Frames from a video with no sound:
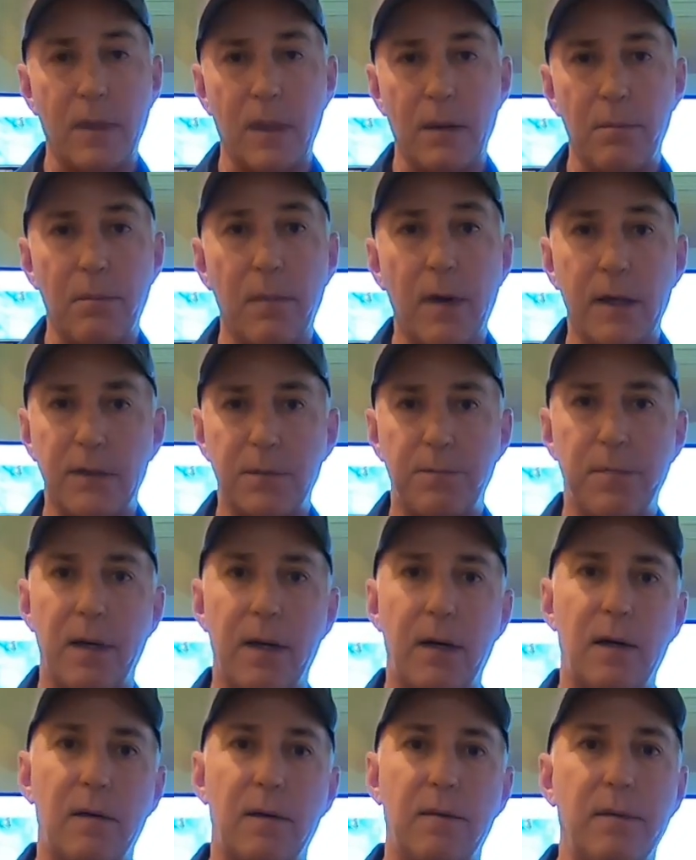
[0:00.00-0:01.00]
much
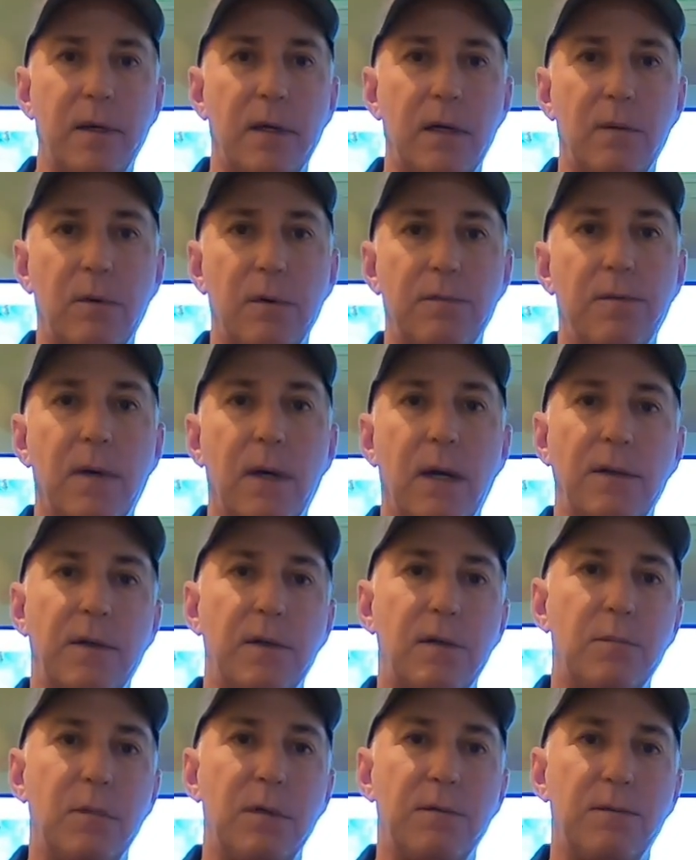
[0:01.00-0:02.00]
better and you would find
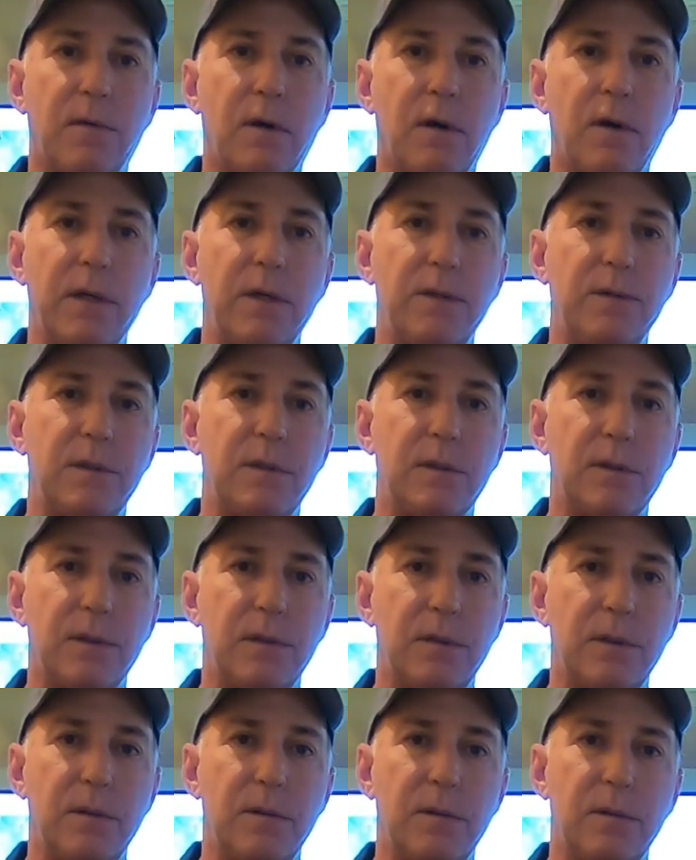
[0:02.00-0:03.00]
it to be far easier to
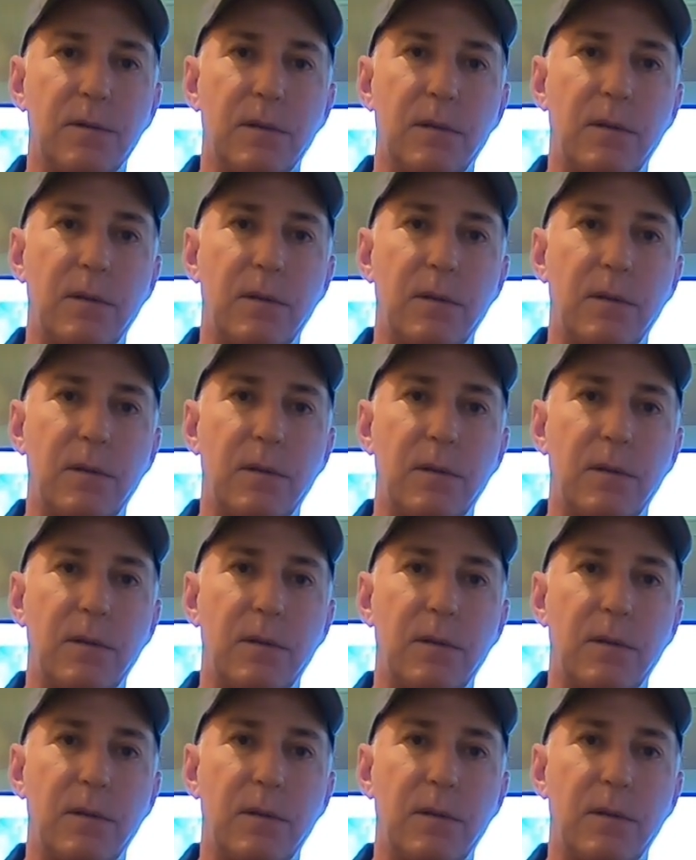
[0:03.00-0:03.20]
use.